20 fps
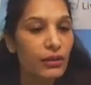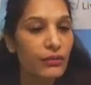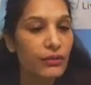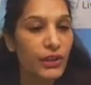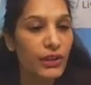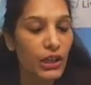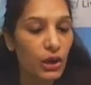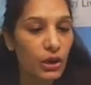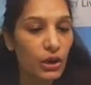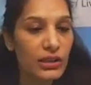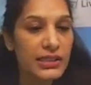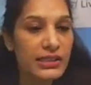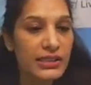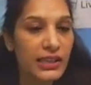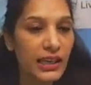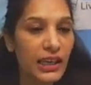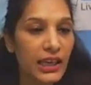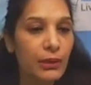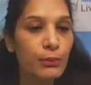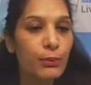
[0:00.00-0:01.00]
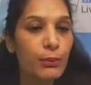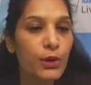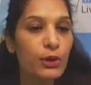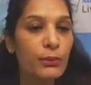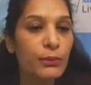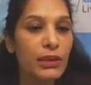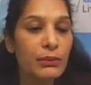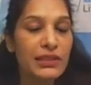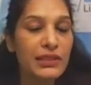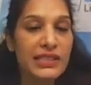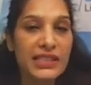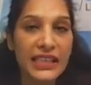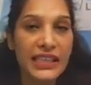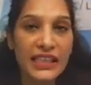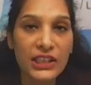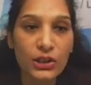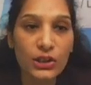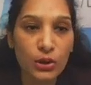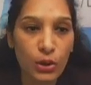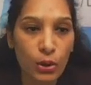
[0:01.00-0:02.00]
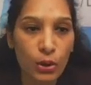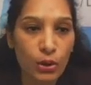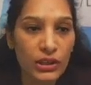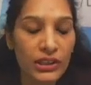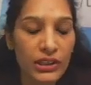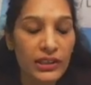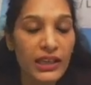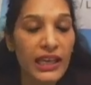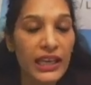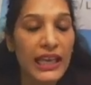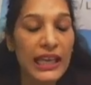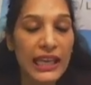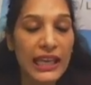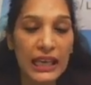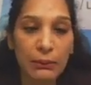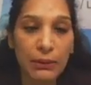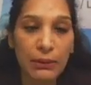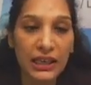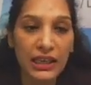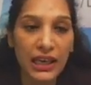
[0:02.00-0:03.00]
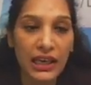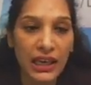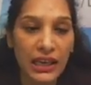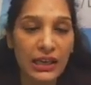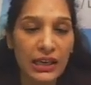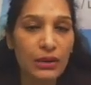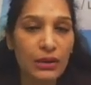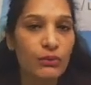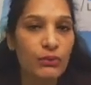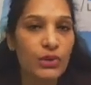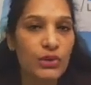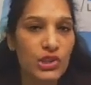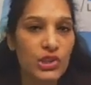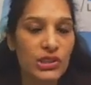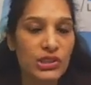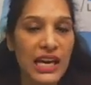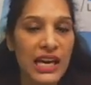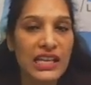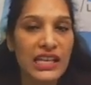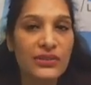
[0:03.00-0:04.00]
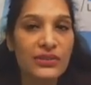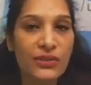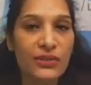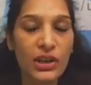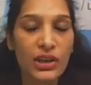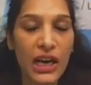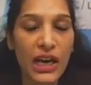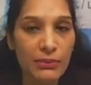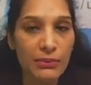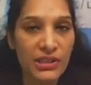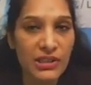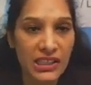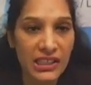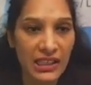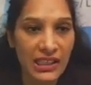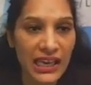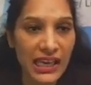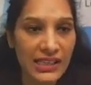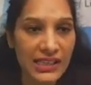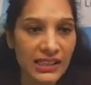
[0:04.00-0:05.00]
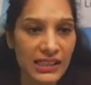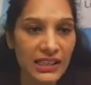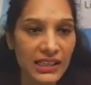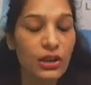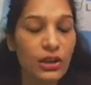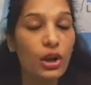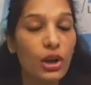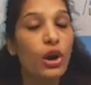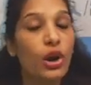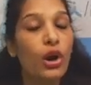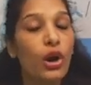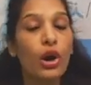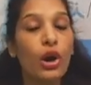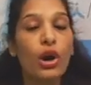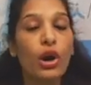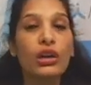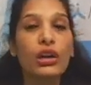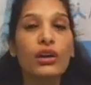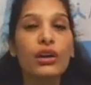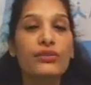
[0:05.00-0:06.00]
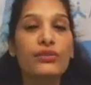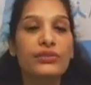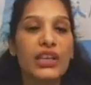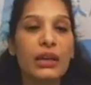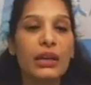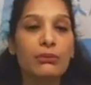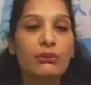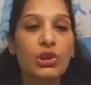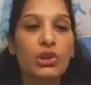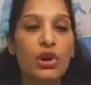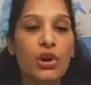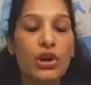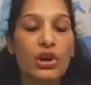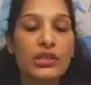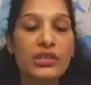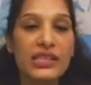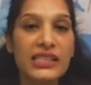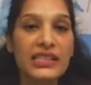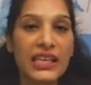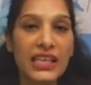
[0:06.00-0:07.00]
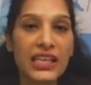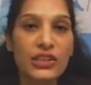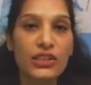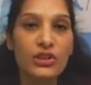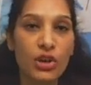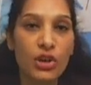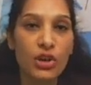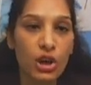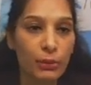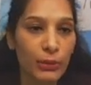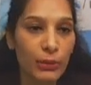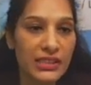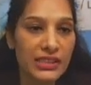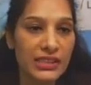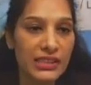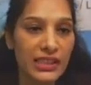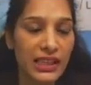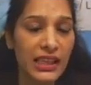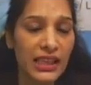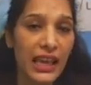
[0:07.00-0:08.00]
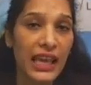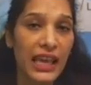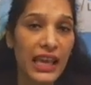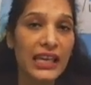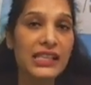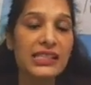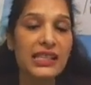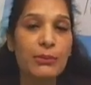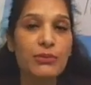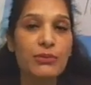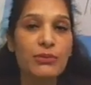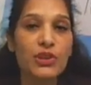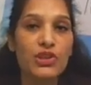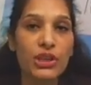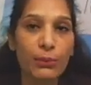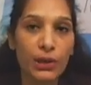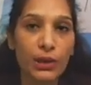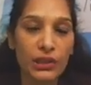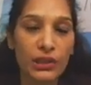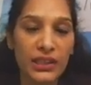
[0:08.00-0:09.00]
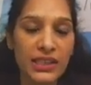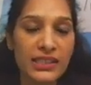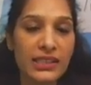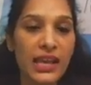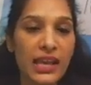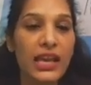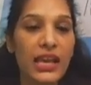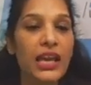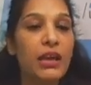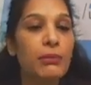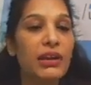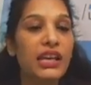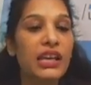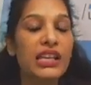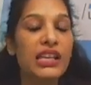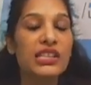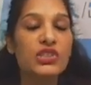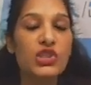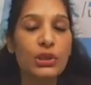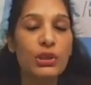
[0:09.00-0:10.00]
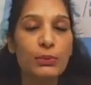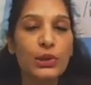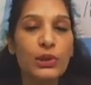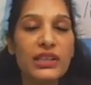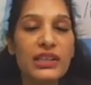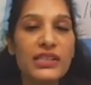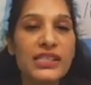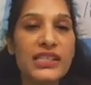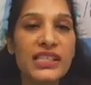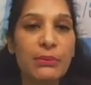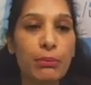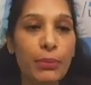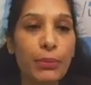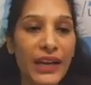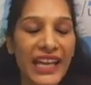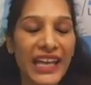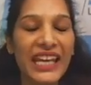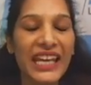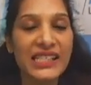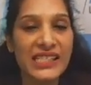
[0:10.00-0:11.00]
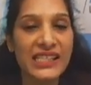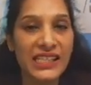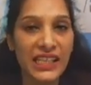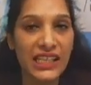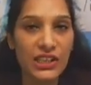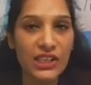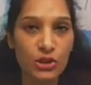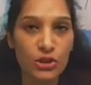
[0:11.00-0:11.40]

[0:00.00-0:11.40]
phenols, impermeable seed coat, ABA which stands for abscisic acid all of them cause seed dormancy except gibberellins because gibberellins break seed